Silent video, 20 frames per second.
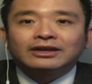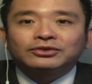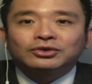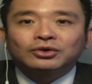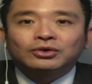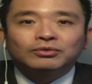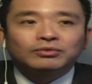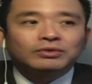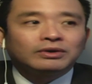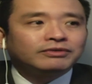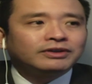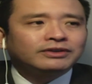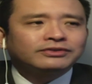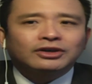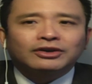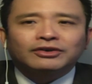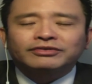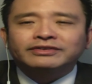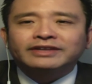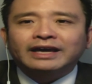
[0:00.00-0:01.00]
So with this
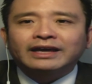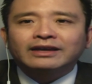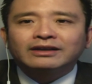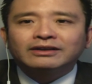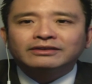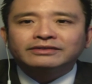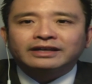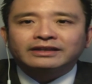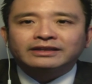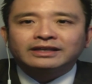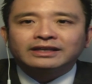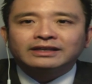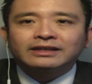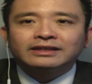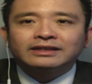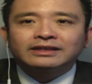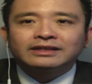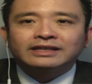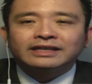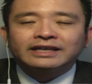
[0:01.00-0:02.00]
sort of cycles, I think
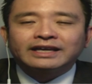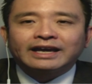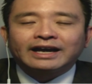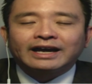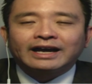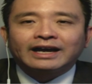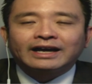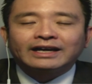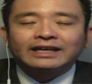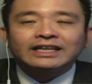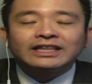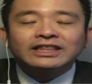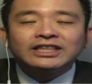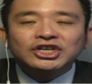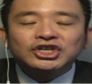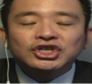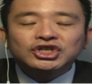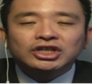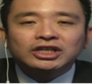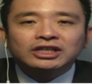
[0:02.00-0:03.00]
their
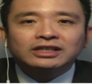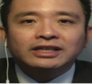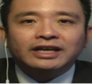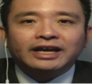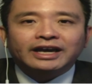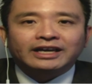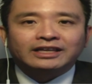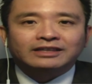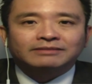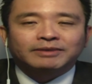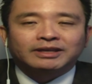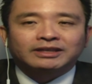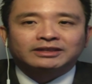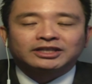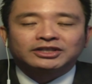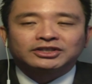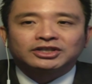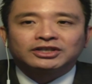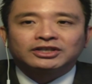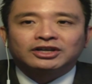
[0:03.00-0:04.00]
initial
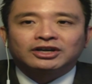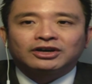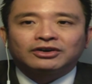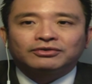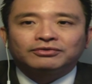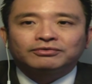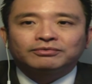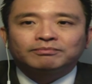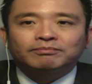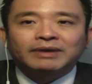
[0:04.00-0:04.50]
expectation of